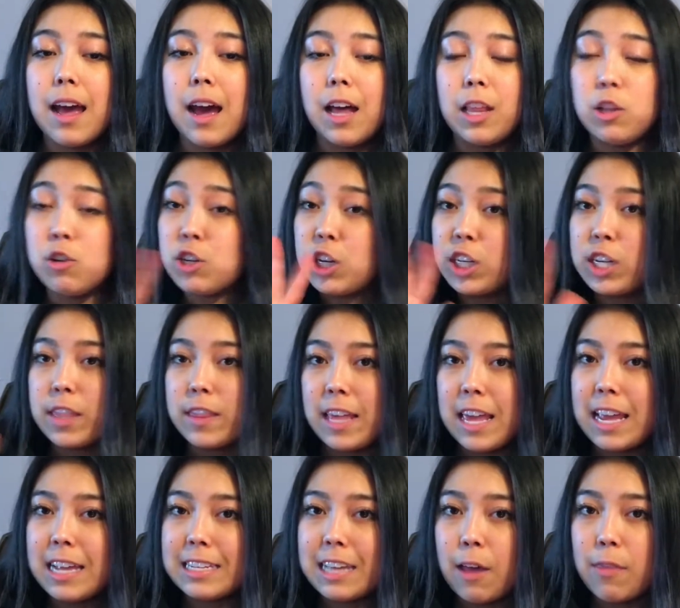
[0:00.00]
allergic to
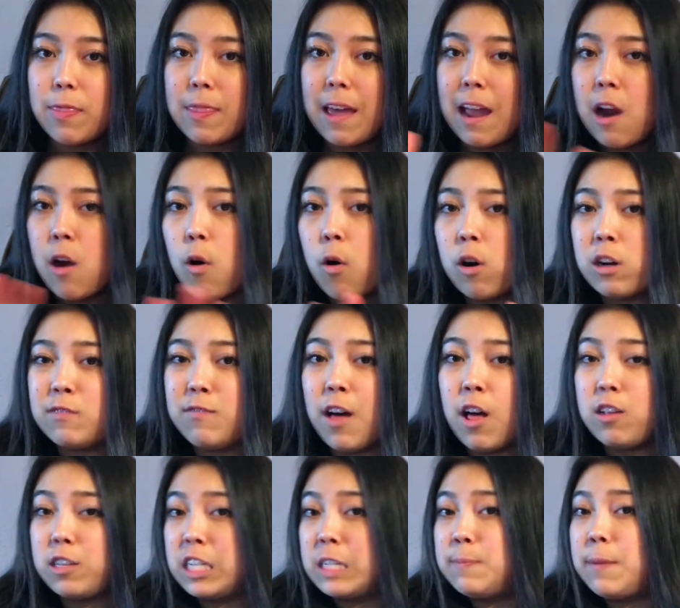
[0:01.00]
things out there or
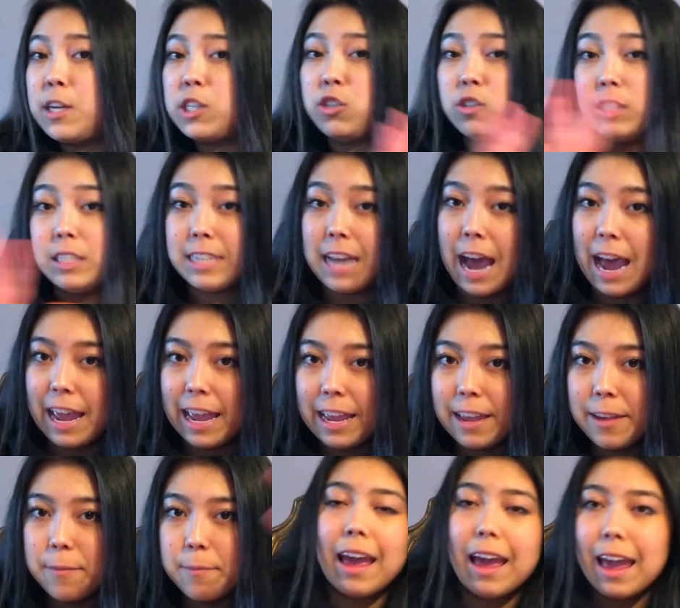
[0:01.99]
follows a special diet.